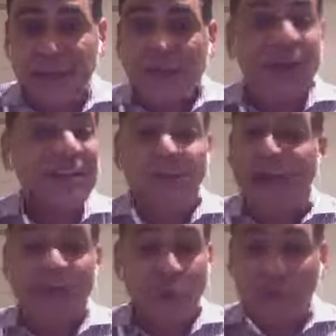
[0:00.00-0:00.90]
You had to
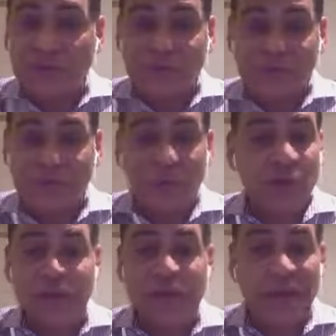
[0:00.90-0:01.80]
buy the whole system.
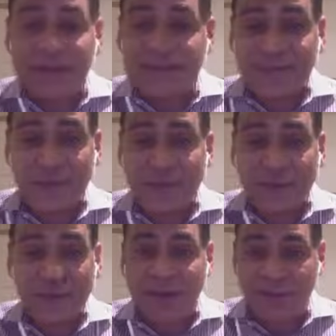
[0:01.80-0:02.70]
You couldn't buy a scanner
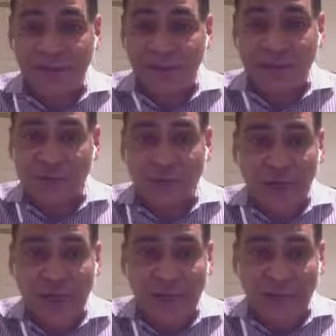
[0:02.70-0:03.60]
by itself and use your
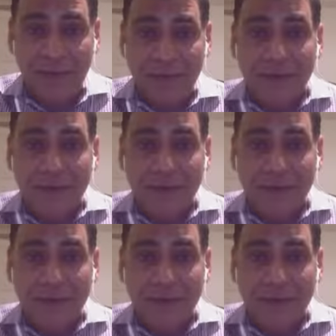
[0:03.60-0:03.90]
lab.